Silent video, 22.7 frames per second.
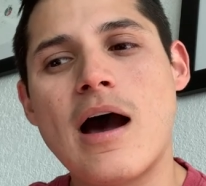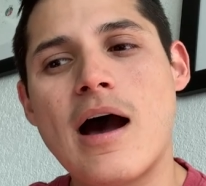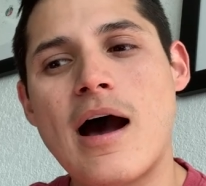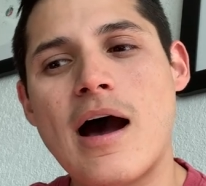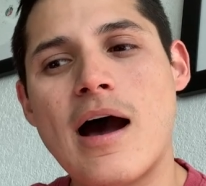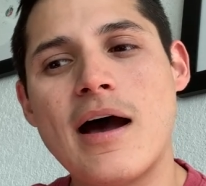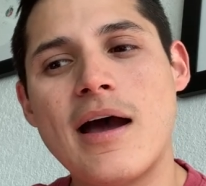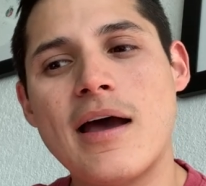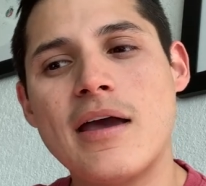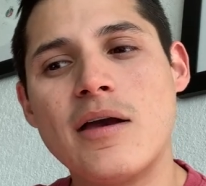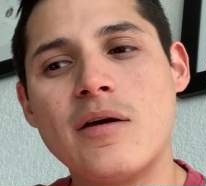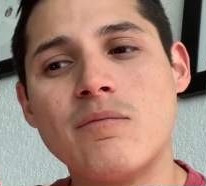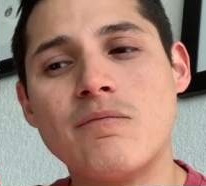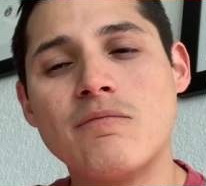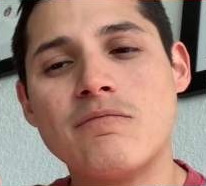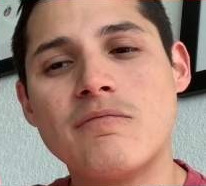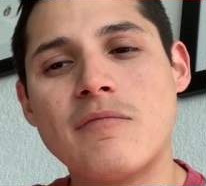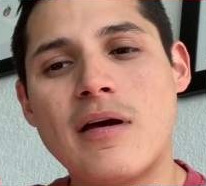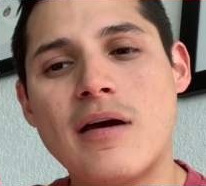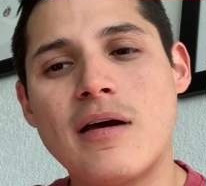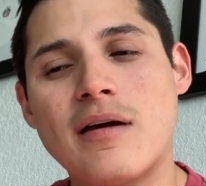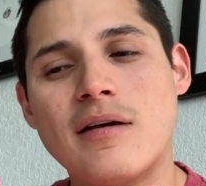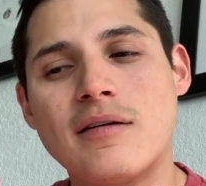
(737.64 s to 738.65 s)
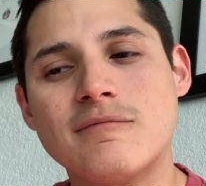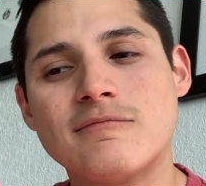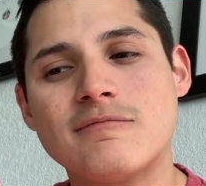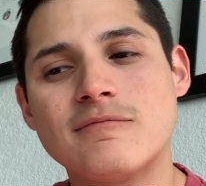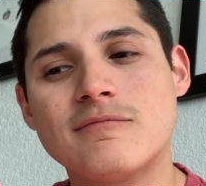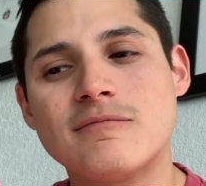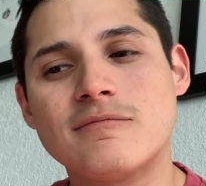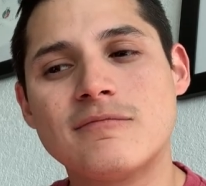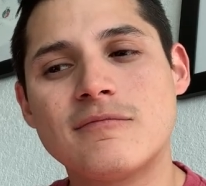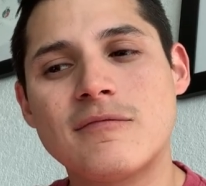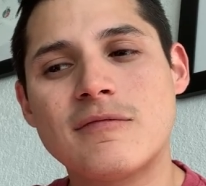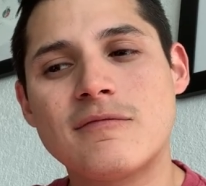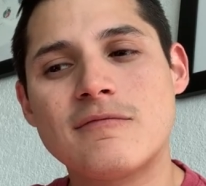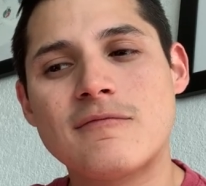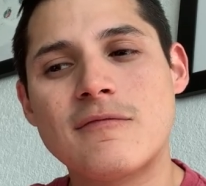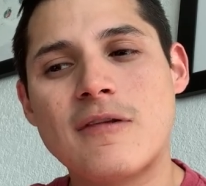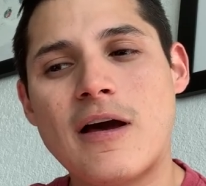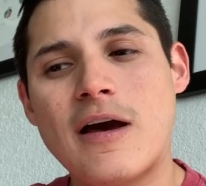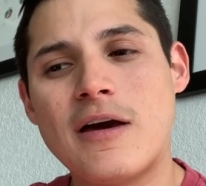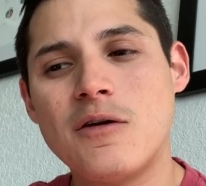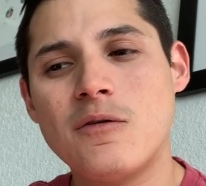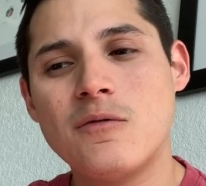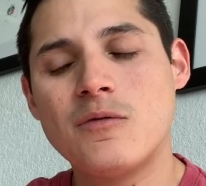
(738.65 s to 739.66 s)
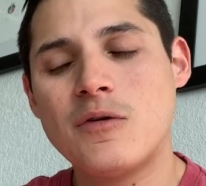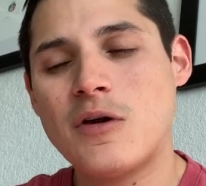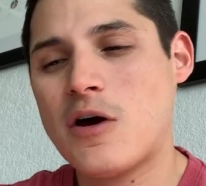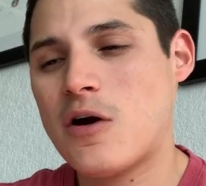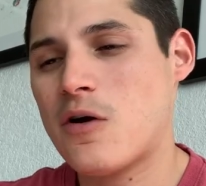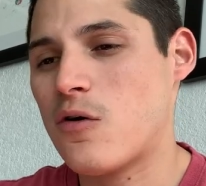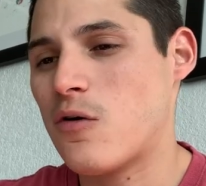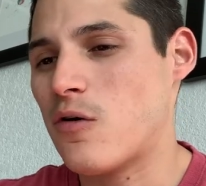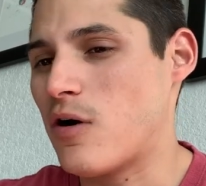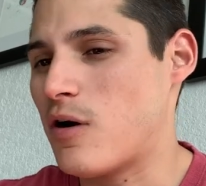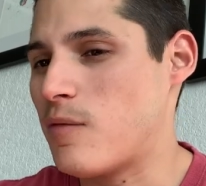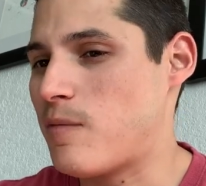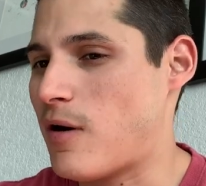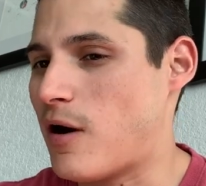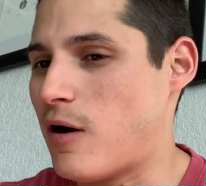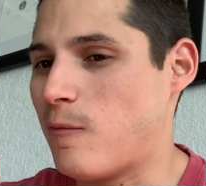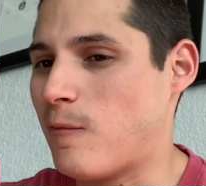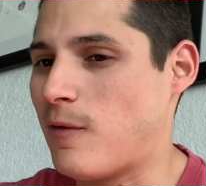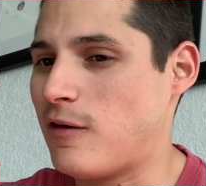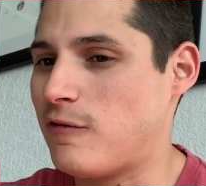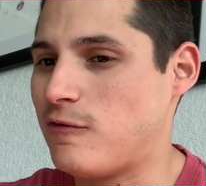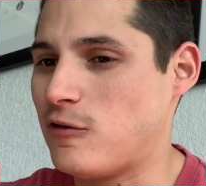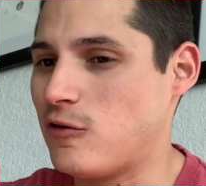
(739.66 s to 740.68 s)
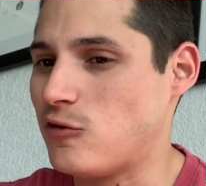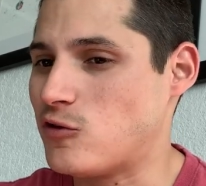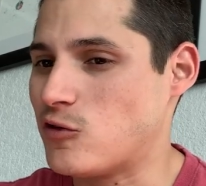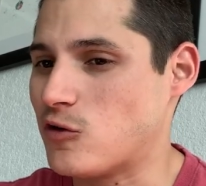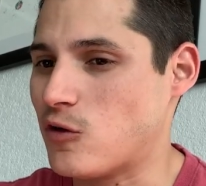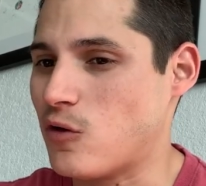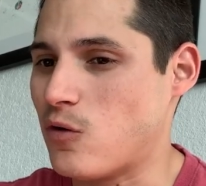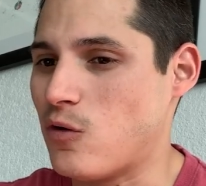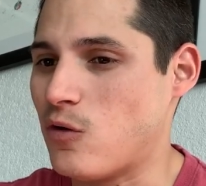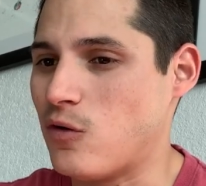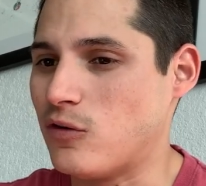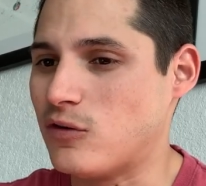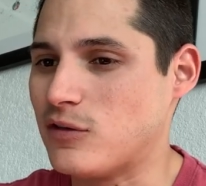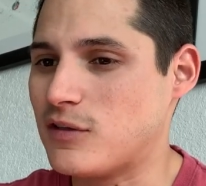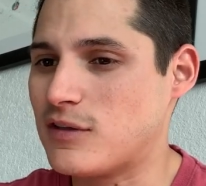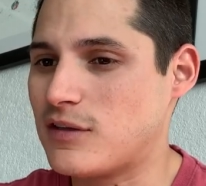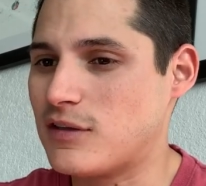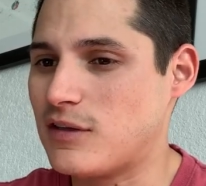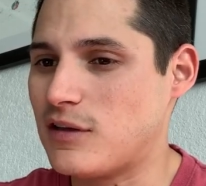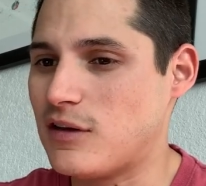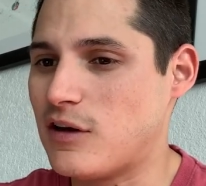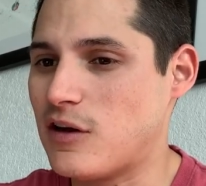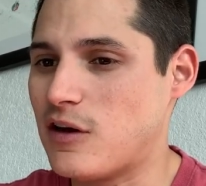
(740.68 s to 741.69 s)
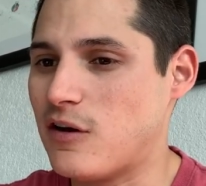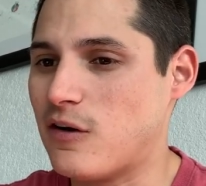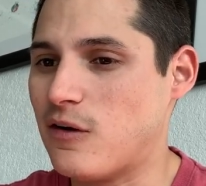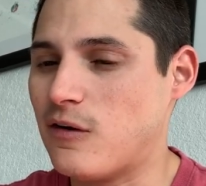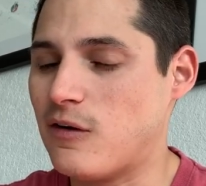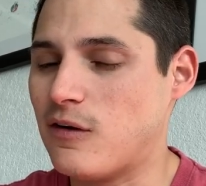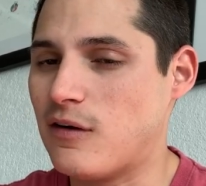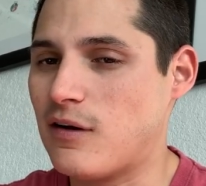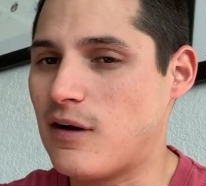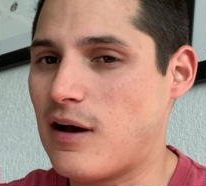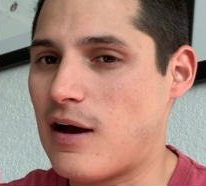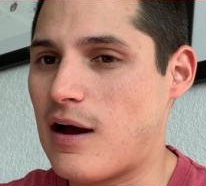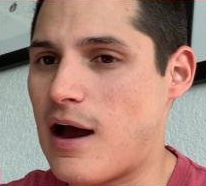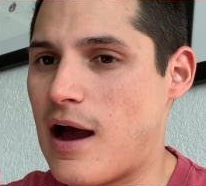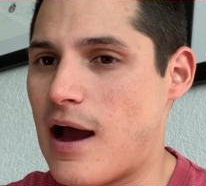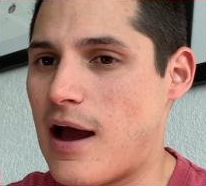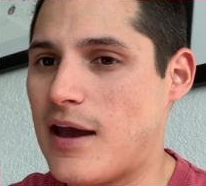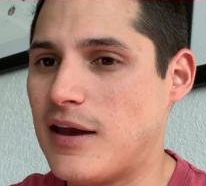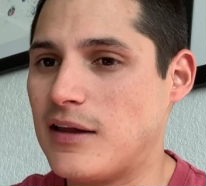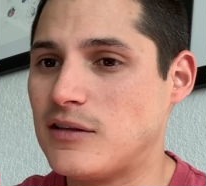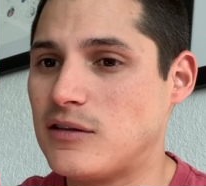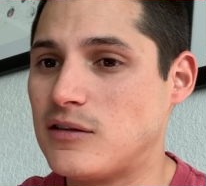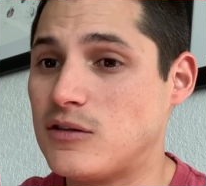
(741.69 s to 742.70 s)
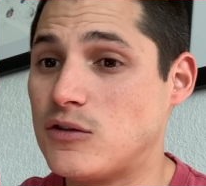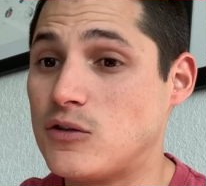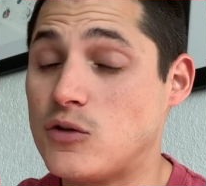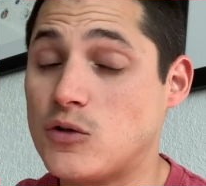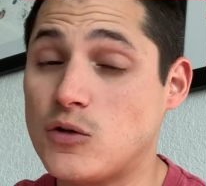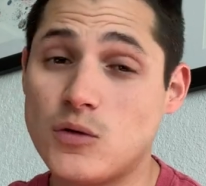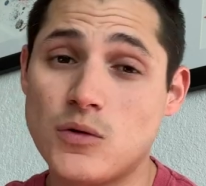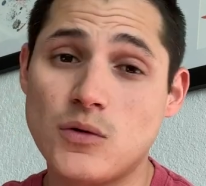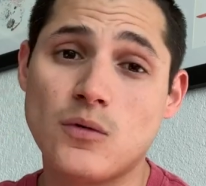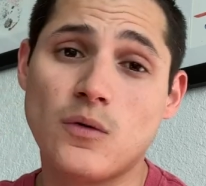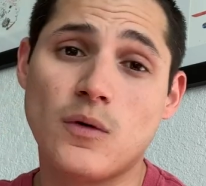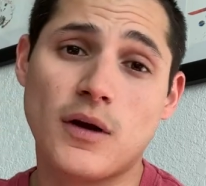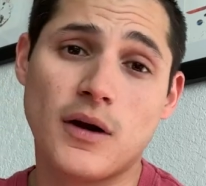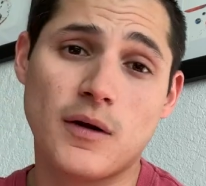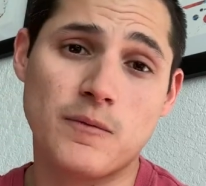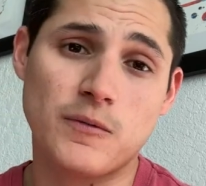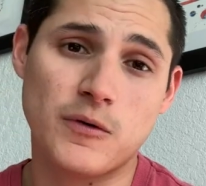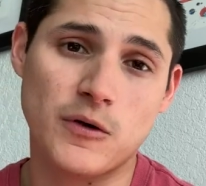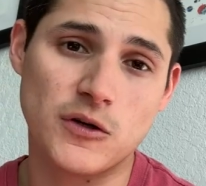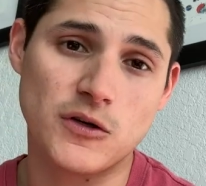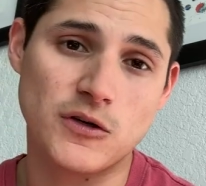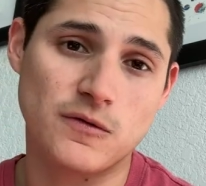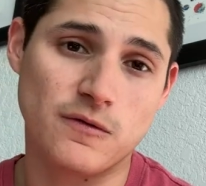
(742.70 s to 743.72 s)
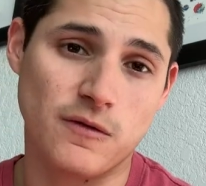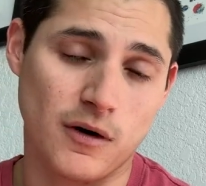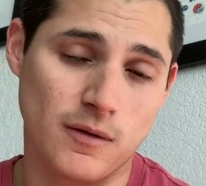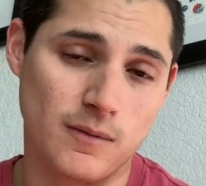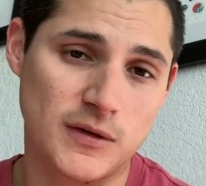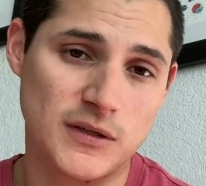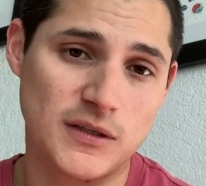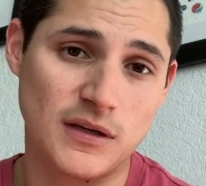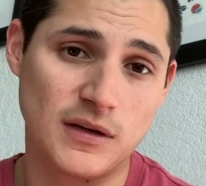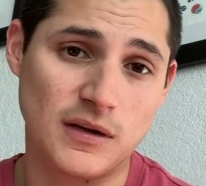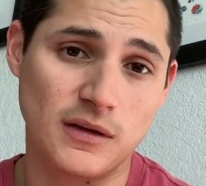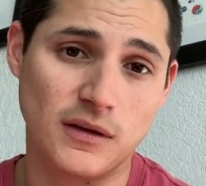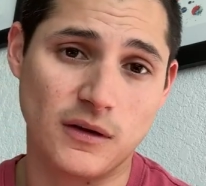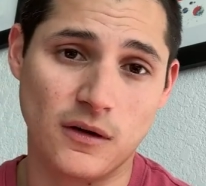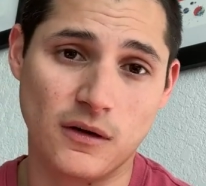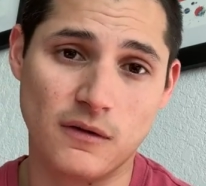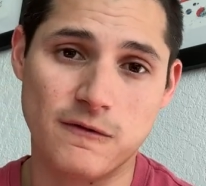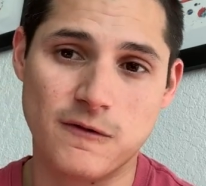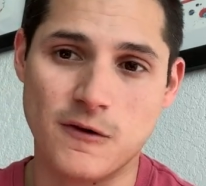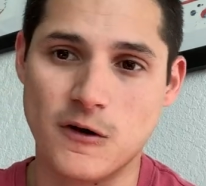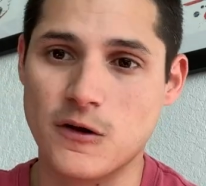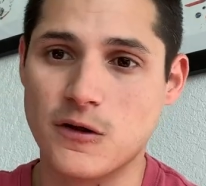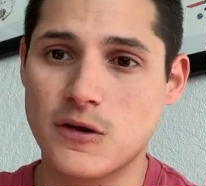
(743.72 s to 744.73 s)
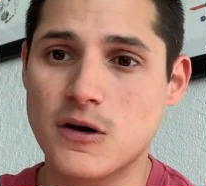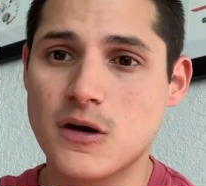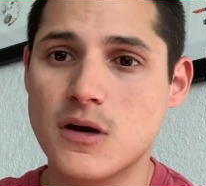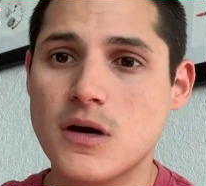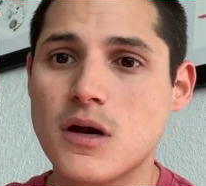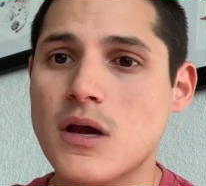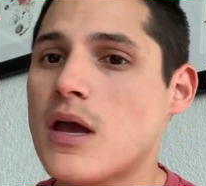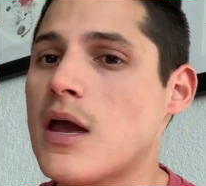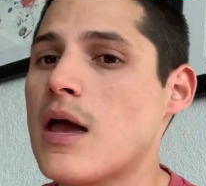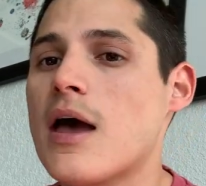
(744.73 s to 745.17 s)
I don't know about my future goals. You know, I do want to push pharmacy a little further.